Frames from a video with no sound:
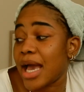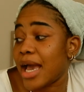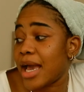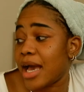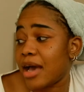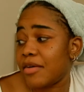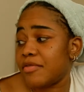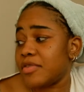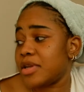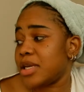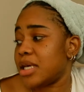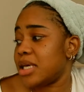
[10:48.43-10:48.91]
I
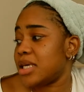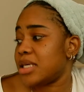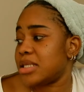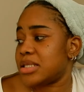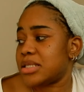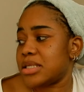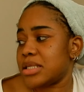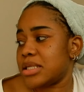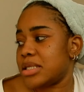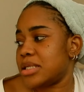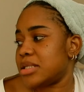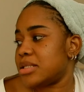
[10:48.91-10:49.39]
haven't
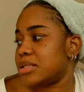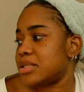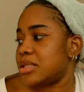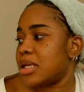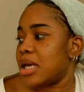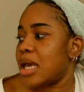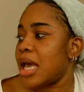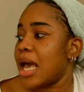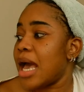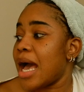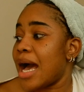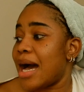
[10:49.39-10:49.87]

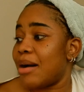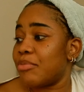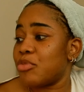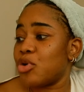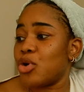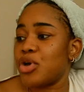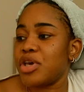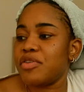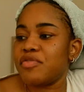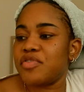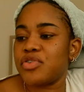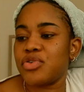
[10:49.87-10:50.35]
eaten, I'm
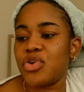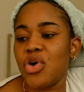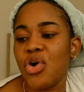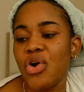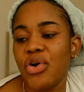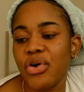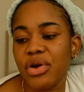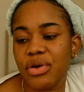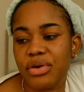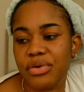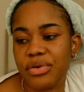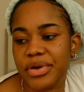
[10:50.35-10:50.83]
not even
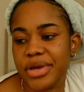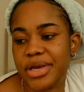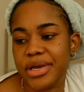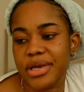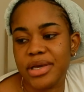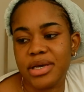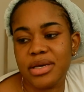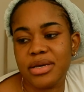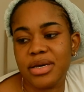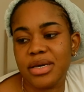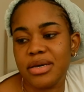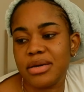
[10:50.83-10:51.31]

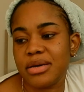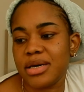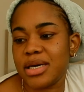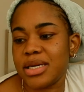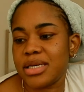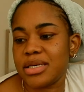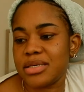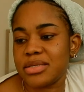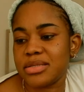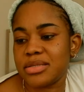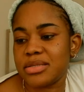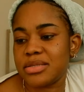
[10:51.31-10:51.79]
hungry,
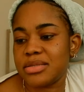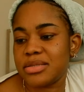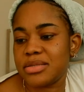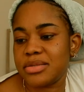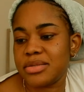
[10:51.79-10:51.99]
and